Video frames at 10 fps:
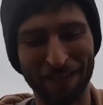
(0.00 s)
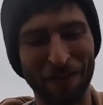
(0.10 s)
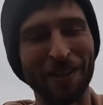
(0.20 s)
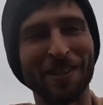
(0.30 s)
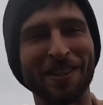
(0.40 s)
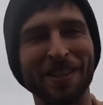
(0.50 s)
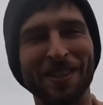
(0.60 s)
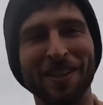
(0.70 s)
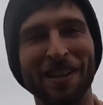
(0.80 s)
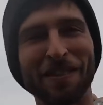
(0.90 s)
quite the
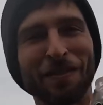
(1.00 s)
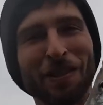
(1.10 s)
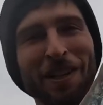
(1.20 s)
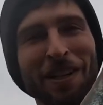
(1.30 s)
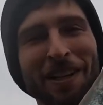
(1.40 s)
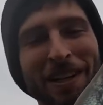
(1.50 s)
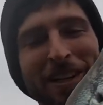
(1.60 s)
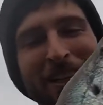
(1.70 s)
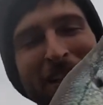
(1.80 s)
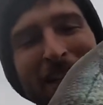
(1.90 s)
successful
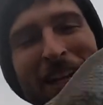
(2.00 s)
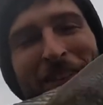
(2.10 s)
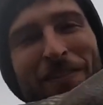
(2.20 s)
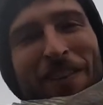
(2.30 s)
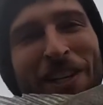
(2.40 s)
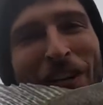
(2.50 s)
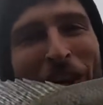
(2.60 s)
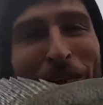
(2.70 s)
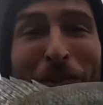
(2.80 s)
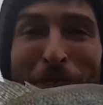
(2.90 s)
day of
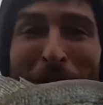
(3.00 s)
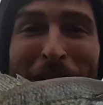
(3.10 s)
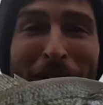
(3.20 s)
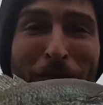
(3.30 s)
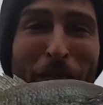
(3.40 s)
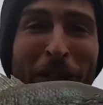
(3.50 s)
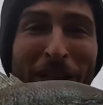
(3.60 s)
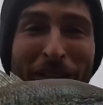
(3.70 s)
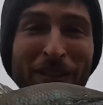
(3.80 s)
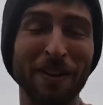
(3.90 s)
fishing. I was a bit
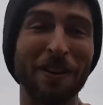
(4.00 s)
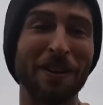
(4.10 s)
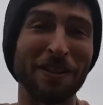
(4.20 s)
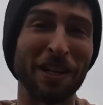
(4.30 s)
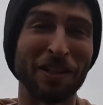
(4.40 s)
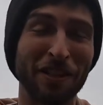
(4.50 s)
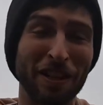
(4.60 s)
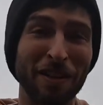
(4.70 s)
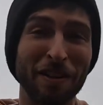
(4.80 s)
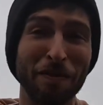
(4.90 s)
concerned. I was
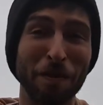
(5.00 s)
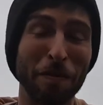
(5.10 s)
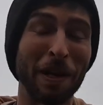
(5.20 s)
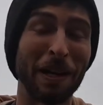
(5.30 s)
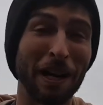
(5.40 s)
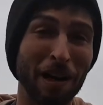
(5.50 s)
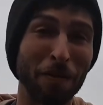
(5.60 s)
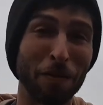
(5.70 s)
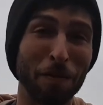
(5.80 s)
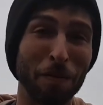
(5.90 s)
actually out here for about an
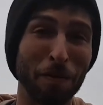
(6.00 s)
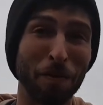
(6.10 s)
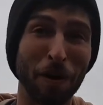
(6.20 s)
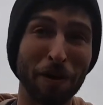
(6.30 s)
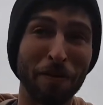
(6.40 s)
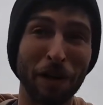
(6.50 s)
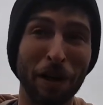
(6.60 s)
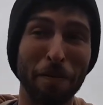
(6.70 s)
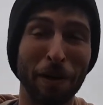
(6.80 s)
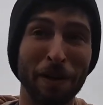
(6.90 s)
hour before I even
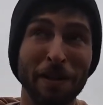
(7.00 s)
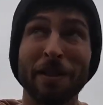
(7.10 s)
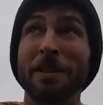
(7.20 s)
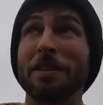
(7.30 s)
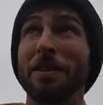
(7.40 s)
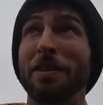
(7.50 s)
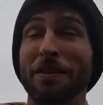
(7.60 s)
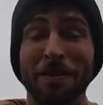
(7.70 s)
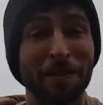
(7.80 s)
got a bite. So